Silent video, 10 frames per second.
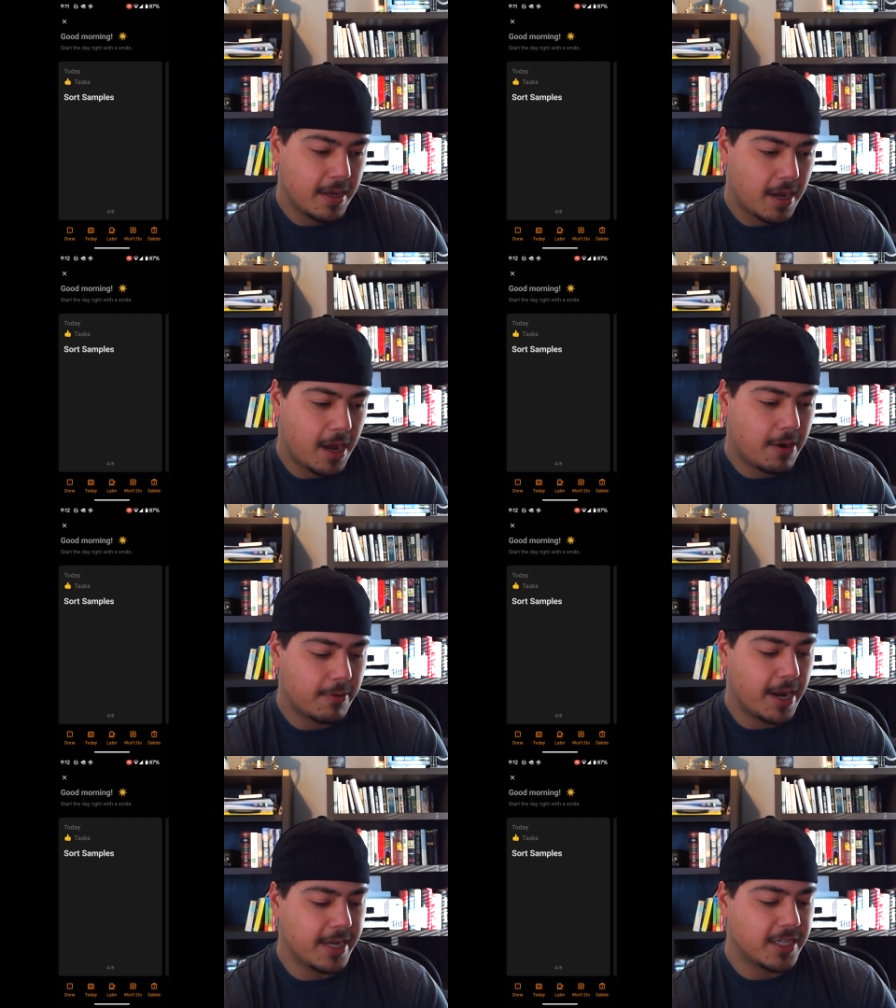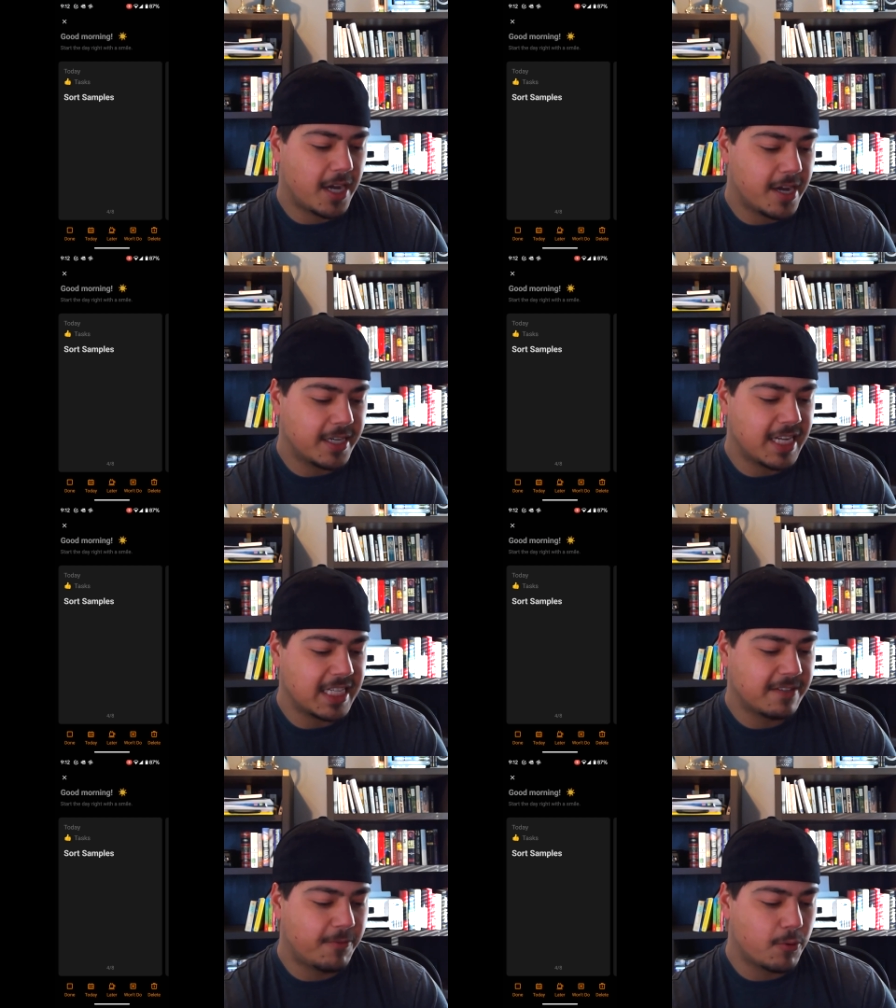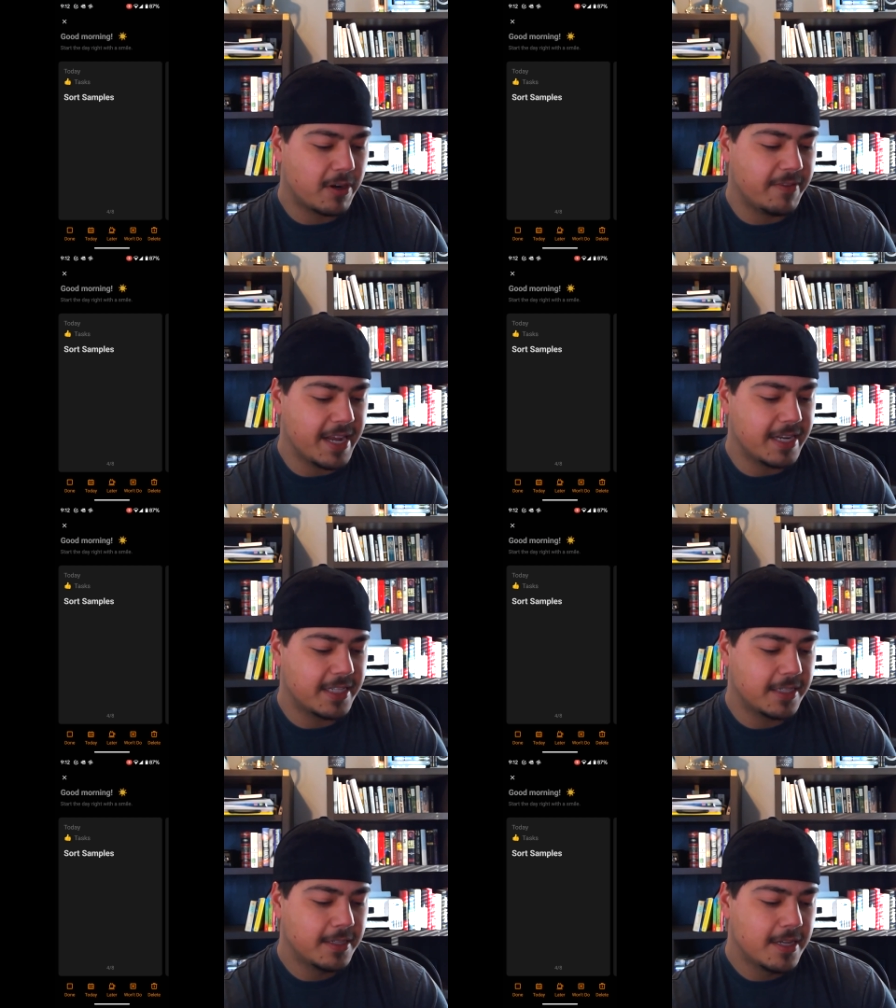All right, on to task 4 of 8.